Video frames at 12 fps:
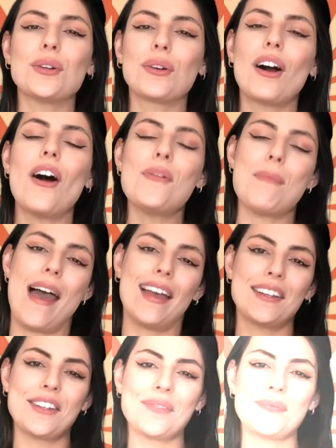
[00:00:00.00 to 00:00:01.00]
to call back.
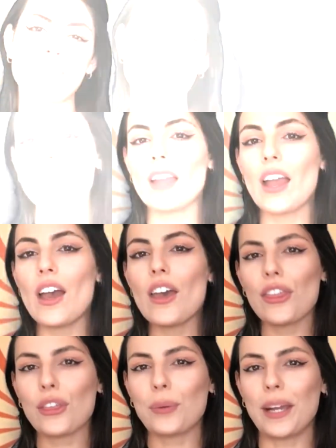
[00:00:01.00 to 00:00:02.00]

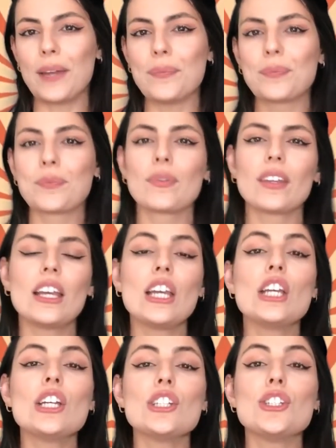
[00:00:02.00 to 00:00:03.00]
3.
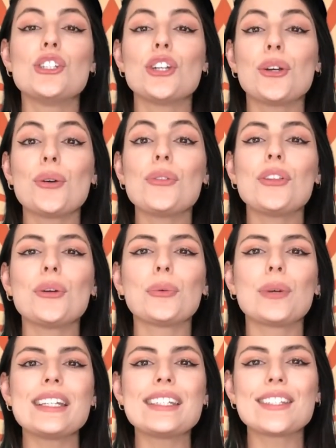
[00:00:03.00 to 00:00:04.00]
Do the
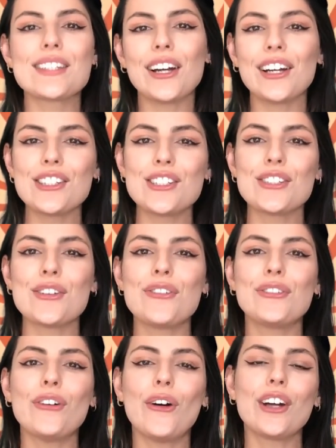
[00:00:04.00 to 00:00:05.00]
research
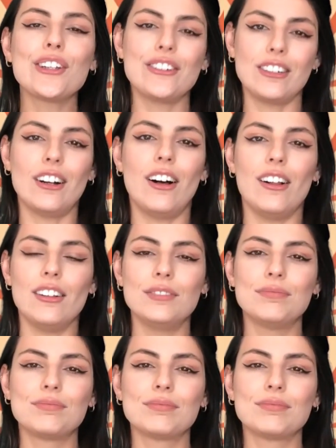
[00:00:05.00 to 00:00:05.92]
for your call.